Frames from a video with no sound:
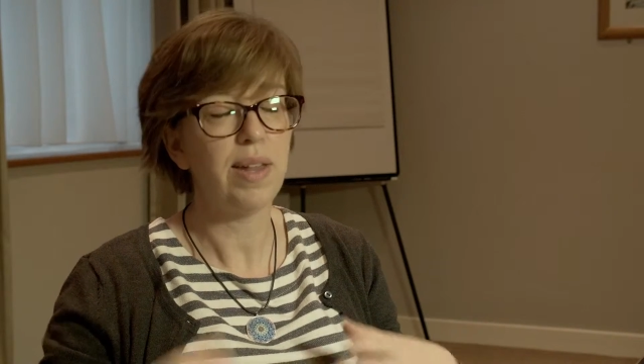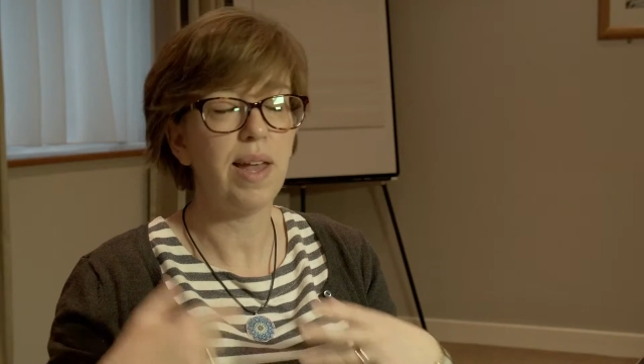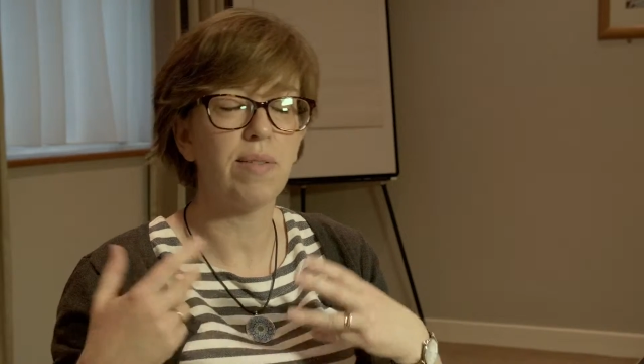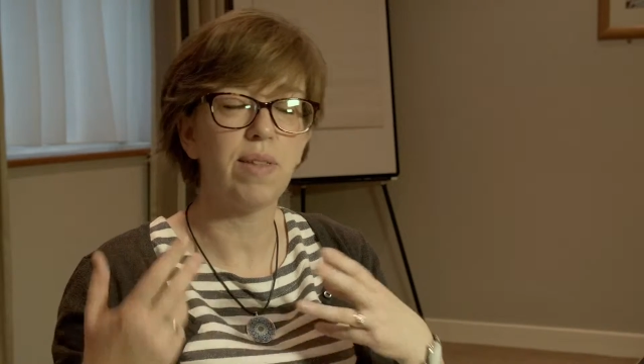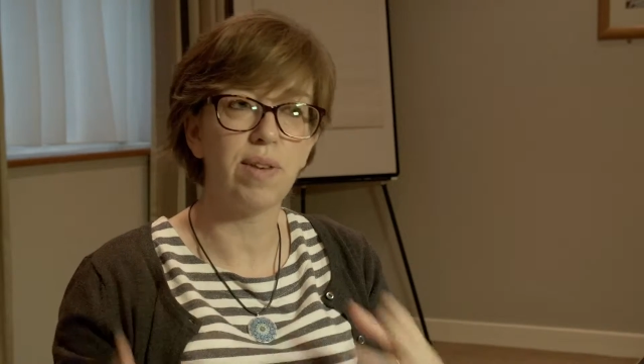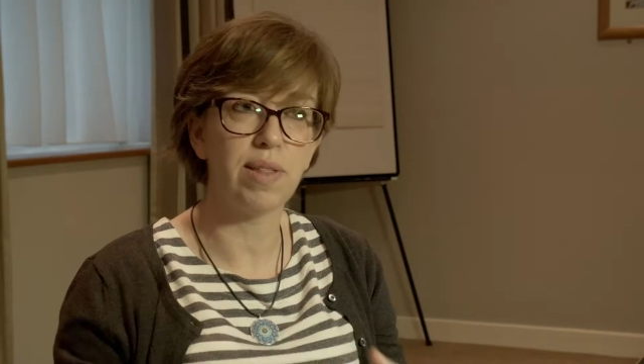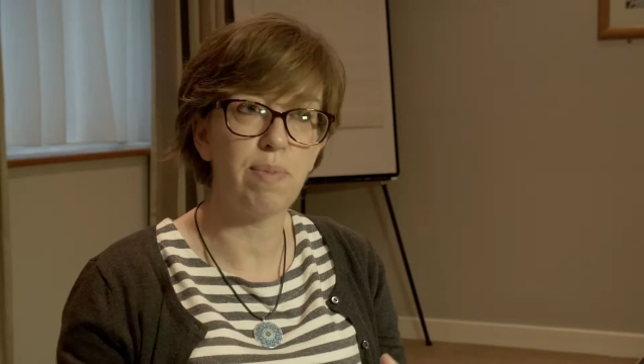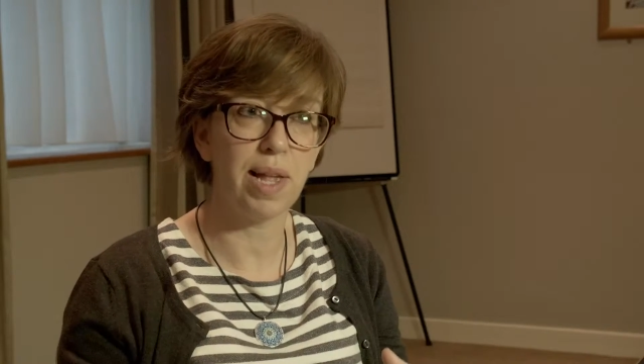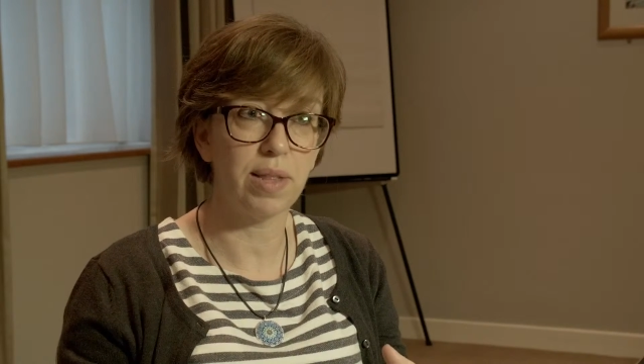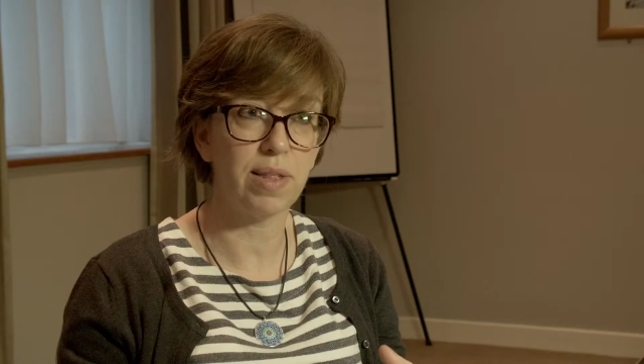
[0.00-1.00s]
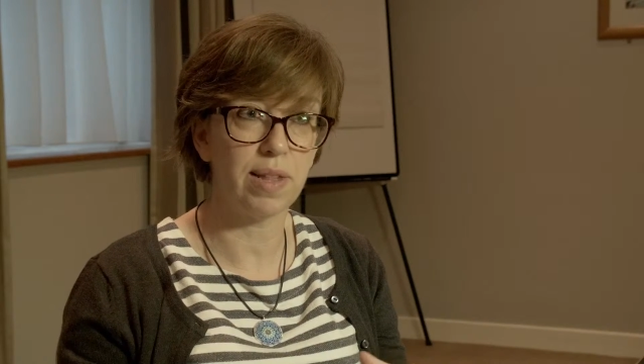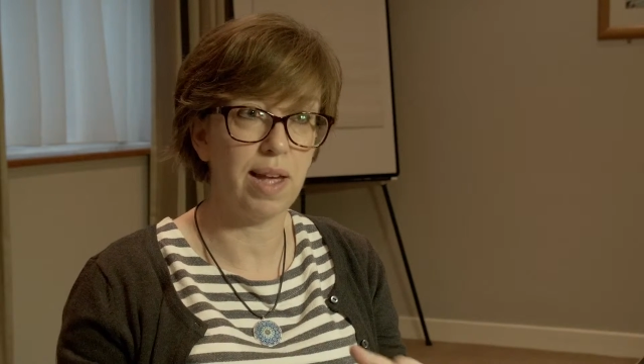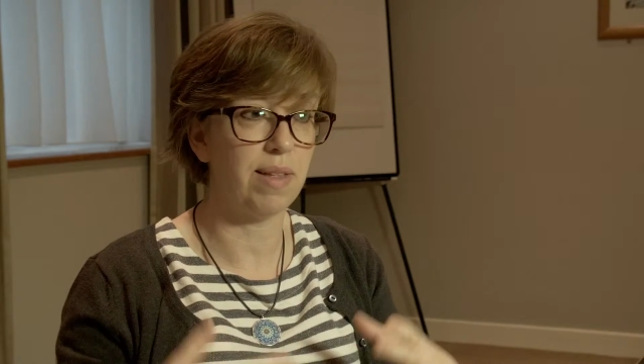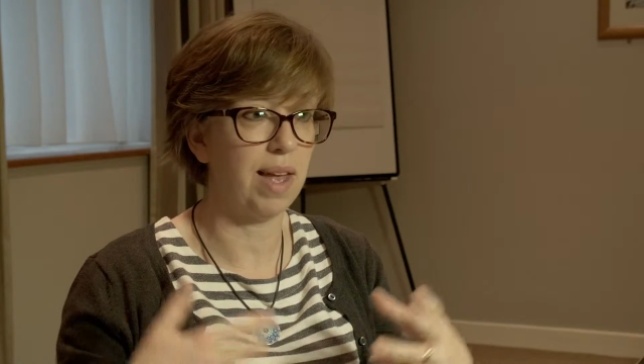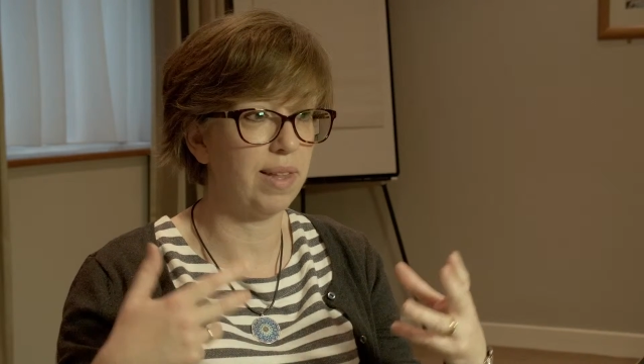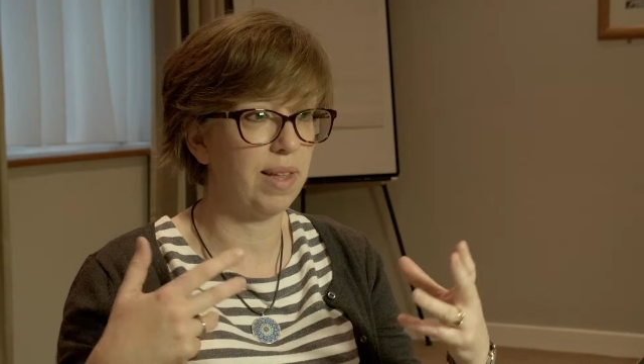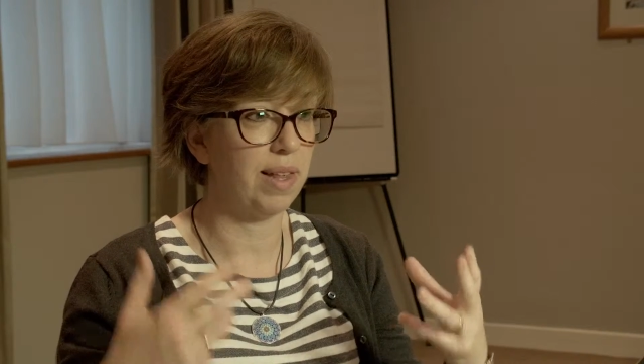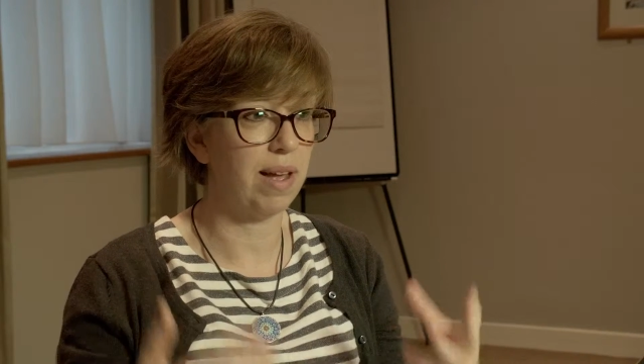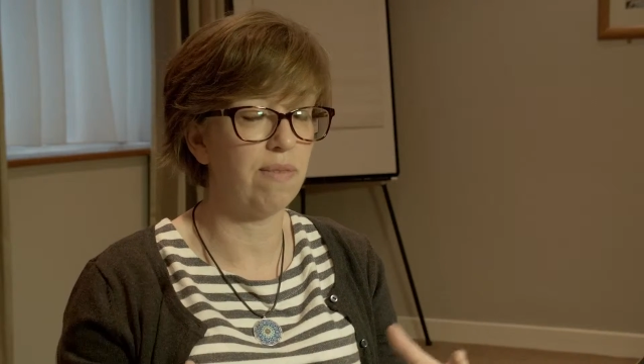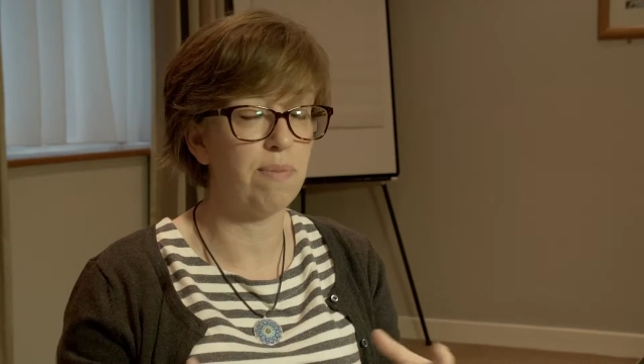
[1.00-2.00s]
Now there is a place, and a
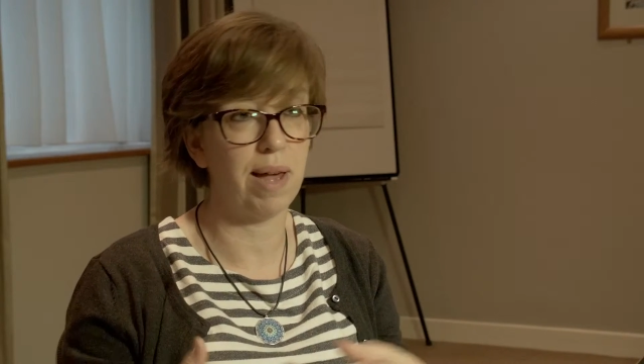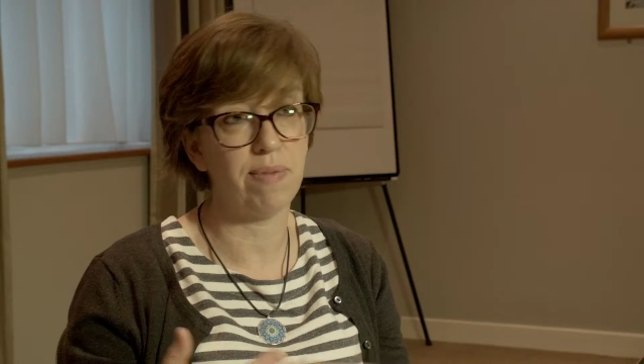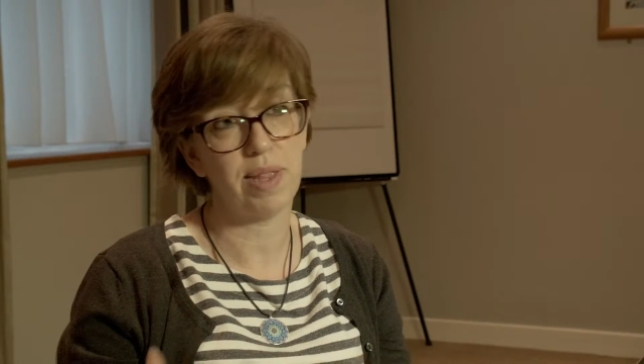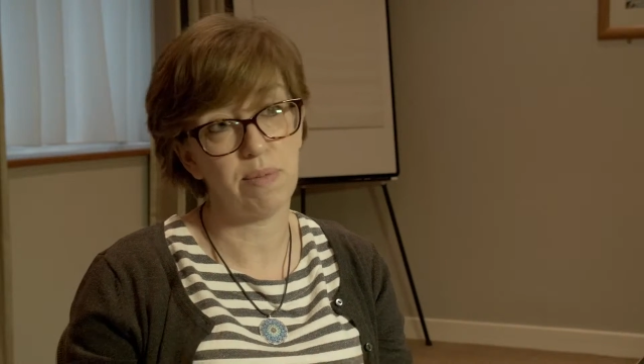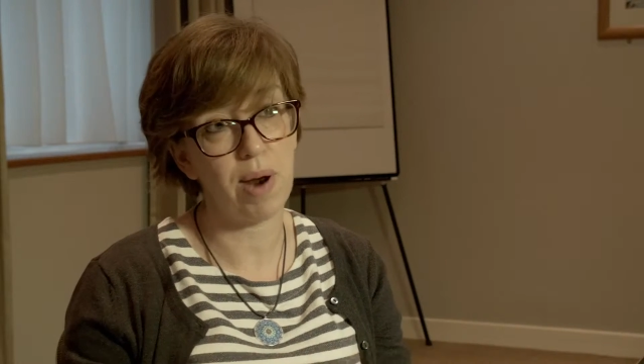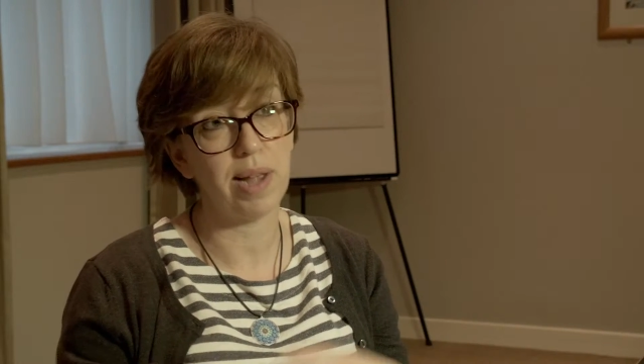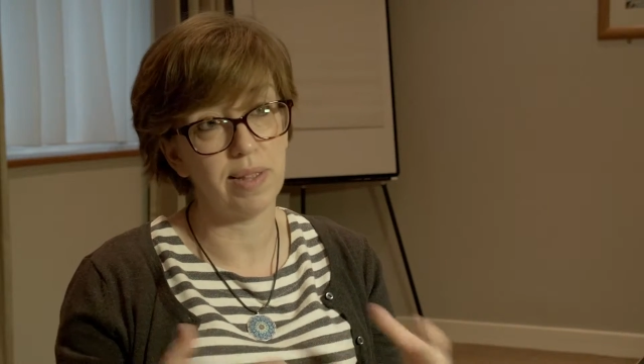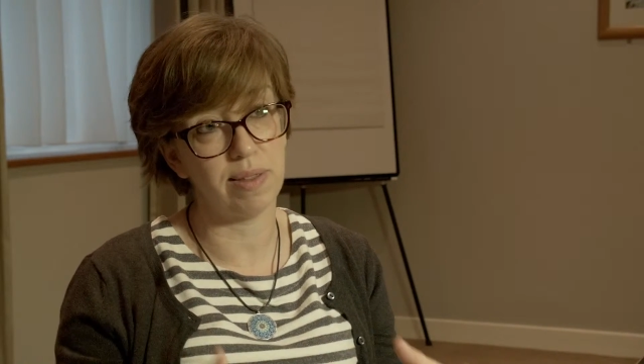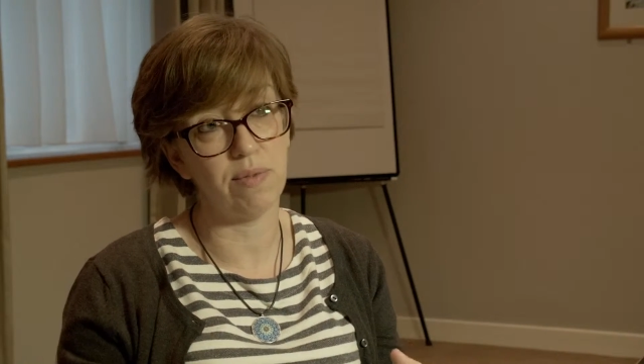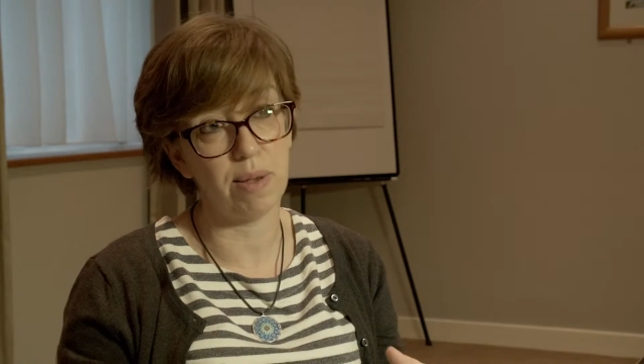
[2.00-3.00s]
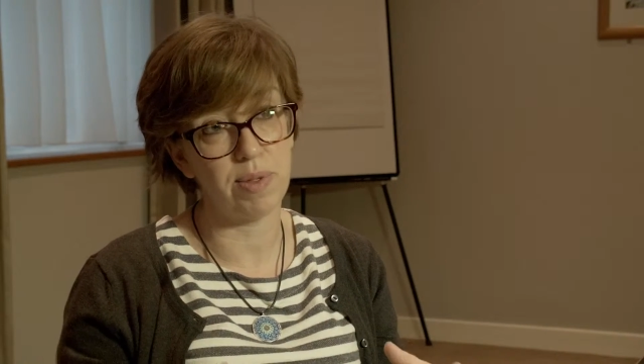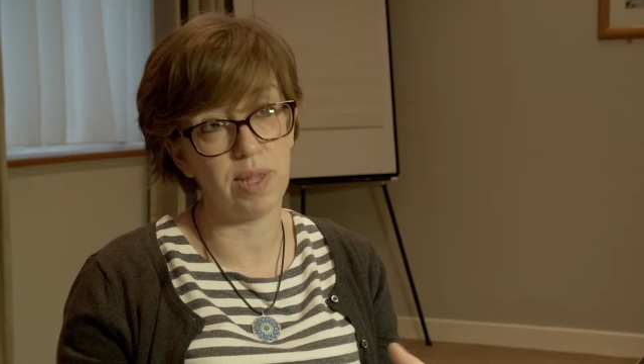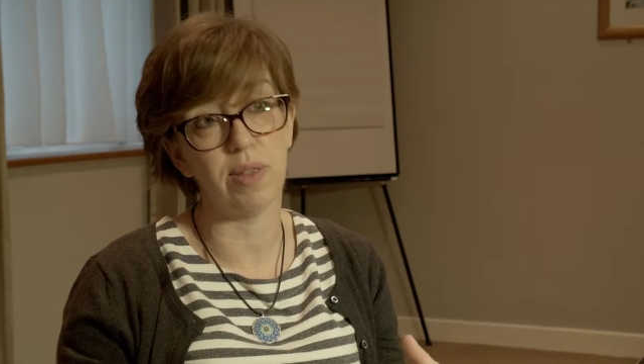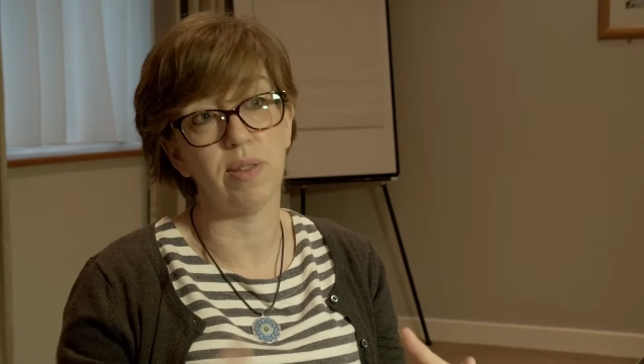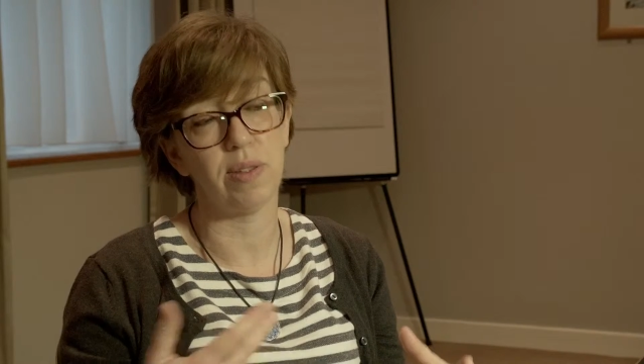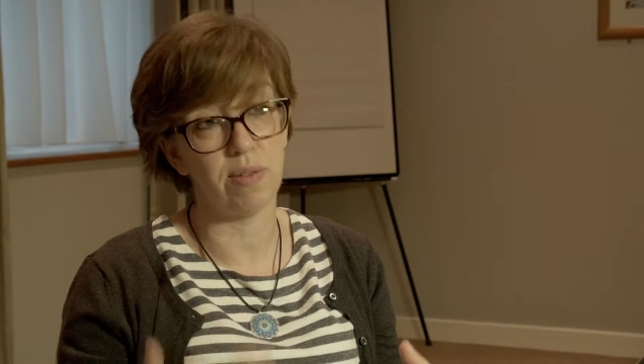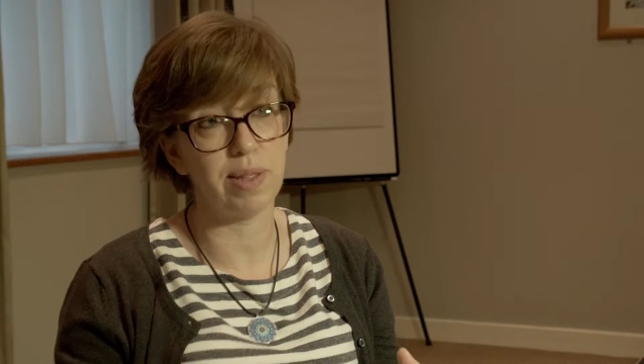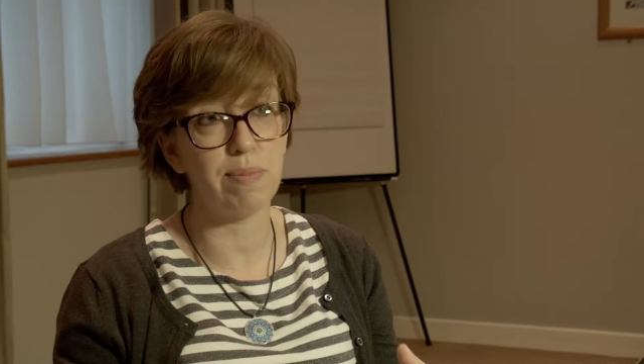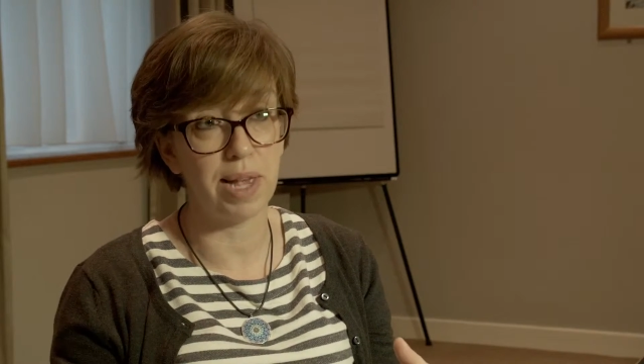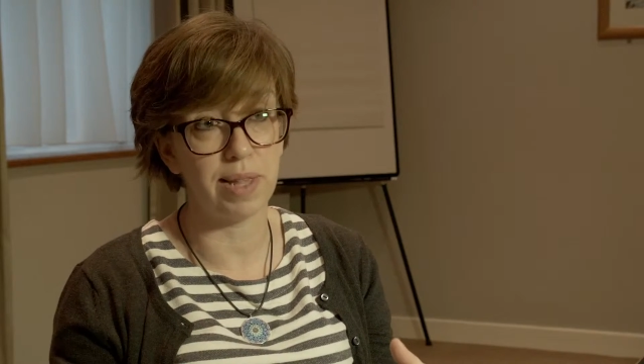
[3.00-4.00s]
lot of maths is practice and repetition, so there
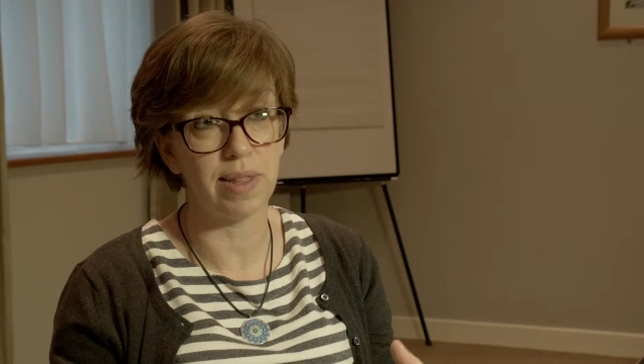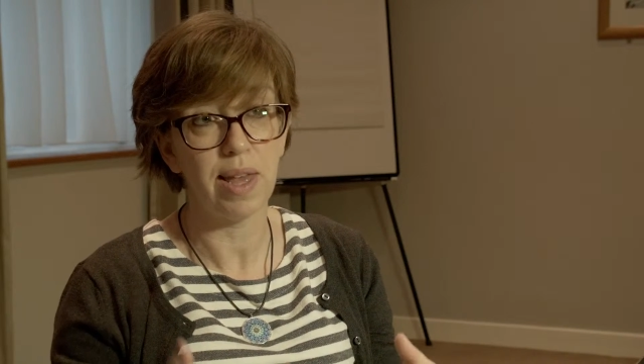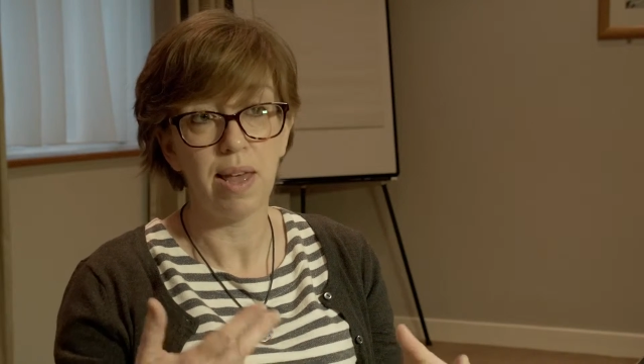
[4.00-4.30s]
is a place